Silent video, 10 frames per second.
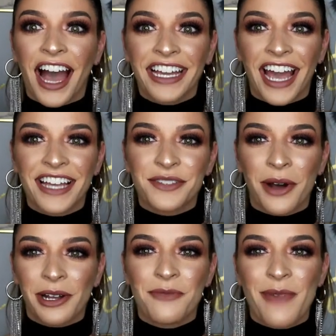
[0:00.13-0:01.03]
Hi guys,
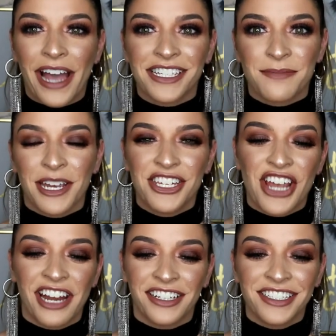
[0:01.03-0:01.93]
welcome back to my
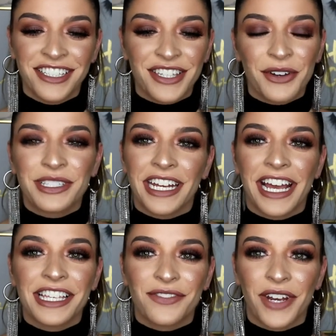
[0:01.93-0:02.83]
channel. So
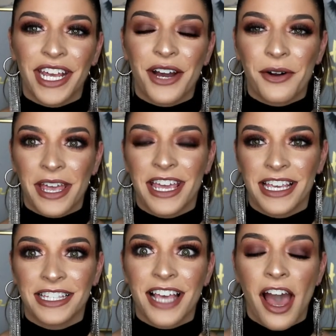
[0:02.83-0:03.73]
today's video
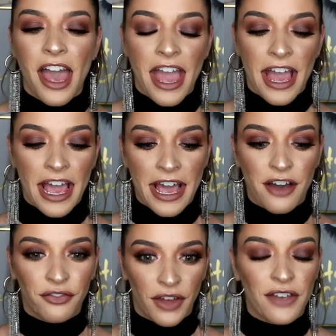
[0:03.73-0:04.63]
is
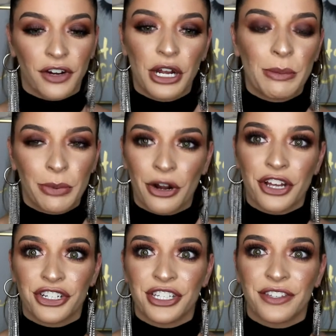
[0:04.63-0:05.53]
a favorite
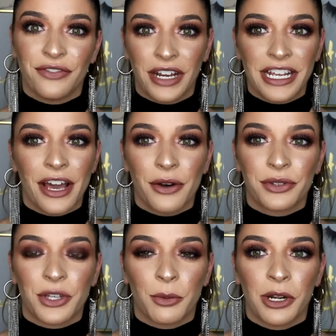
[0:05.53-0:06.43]
brushes video.
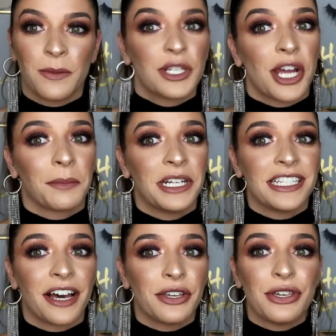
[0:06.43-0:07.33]
So pretty much I'm gonna
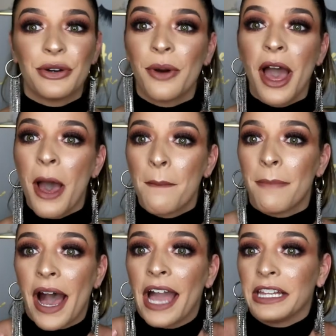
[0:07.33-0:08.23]
tell you
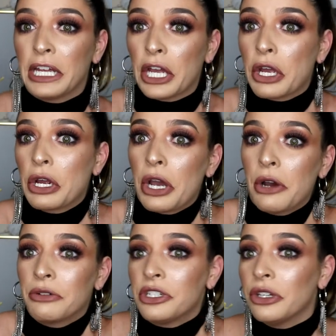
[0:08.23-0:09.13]
my like
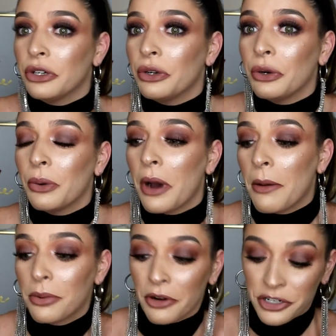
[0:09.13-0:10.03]
go-to
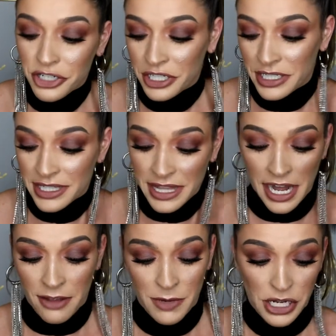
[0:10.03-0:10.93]
brushes
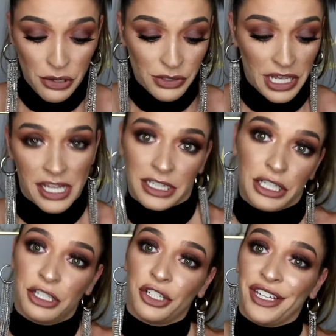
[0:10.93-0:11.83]
that I've been using
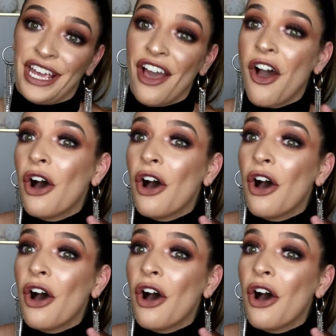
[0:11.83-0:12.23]
literally